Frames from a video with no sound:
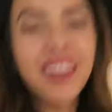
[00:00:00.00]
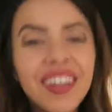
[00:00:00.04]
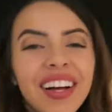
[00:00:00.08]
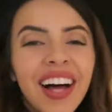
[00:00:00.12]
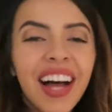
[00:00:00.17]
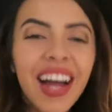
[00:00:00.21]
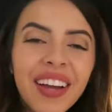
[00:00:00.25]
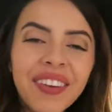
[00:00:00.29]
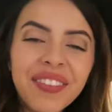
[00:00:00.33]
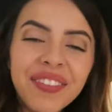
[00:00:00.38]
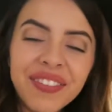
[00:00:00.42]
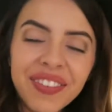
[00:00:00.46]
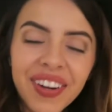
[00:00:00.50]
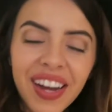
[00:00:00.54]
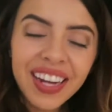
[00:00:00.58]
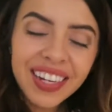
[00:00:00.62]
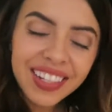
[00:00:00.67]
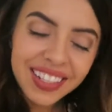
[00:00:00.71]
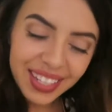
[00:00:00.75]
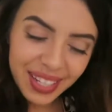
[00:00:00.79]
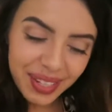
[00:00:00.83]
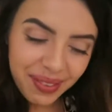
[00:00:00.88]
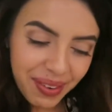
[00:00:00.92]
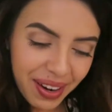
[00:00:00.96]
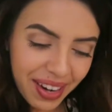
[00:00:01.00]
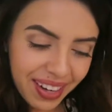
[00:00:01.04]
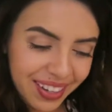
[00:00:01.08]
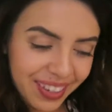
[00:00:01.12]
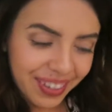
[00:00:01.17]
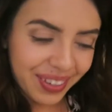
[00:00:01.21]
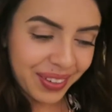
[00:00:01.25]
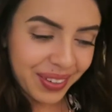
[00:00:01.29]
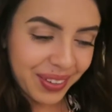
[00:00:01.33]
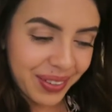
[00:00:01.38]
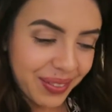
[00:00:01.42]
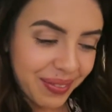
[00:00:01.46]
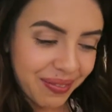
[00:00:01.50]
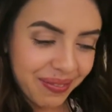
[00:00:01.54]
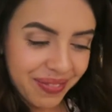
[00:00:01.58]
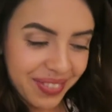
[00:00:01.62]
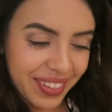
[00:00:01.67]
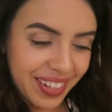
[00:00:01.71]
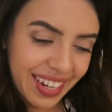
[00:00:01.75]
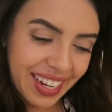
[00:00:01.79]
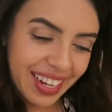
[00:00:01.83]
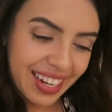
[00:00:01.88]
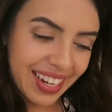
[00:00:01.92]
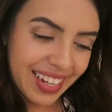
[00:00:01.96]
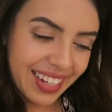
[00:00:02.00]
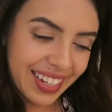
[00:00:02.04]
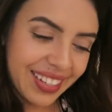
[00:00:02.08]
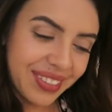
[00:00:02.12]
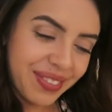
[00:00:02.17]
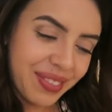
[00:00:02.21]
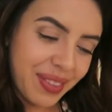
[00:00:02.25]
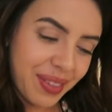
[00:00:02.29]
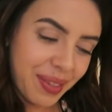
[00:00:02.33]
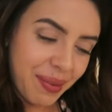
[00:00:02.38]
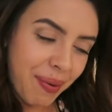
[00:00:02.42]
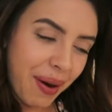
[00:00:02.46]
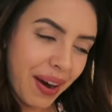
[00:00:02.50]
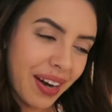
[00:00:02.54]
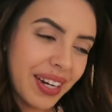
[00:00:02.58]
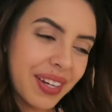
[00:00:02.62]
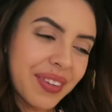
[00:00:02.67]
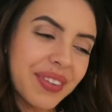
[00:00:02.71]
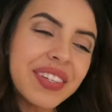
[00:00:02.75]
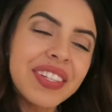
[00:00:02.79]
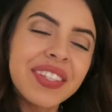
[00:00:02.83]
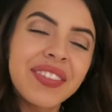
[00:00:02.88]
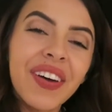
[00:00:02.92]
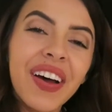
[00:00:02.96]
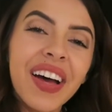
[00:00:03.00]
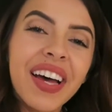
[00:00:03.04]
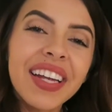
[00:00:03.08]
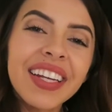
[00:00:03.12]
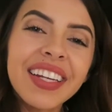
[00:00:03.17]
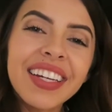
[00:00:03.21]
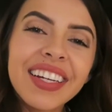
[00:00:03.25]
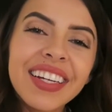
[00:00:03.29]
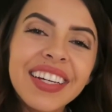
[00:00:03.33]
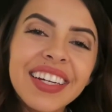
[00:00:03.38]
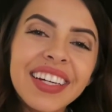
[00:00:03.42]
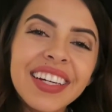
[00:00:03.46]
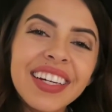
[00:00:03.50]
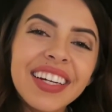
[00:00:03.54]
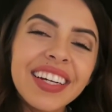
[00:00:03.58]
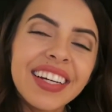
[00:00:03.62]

well, I'm finally back home. Um, the party was fun.